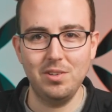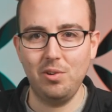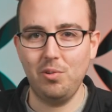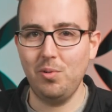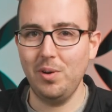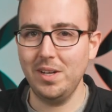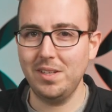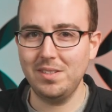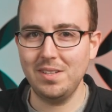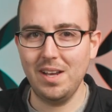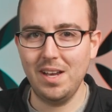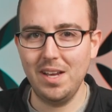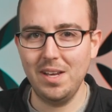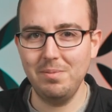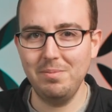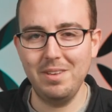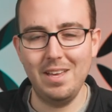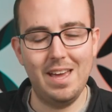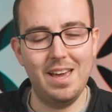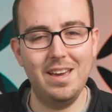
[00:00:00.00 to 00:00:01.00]

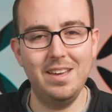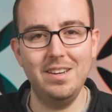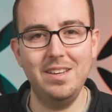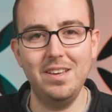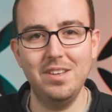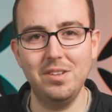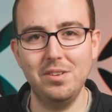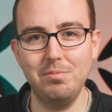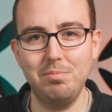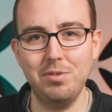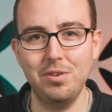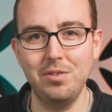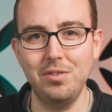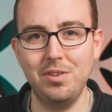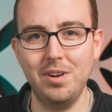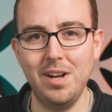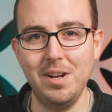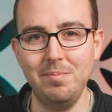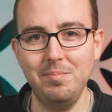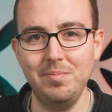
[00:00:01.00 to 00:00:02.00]
QuickTime, any other
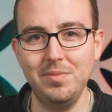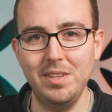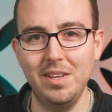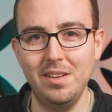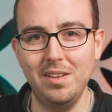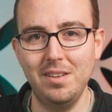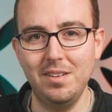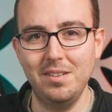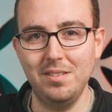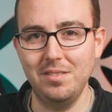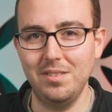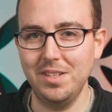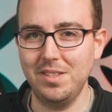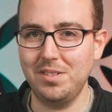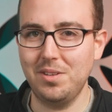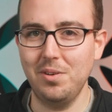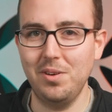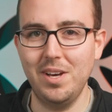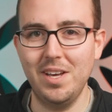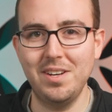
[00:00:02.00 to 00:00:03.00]
program. Let's
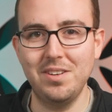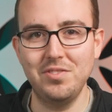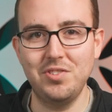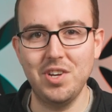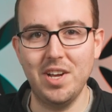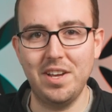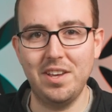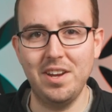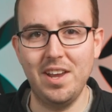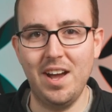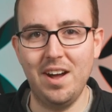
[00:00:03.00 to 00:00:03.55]
go ahead and check it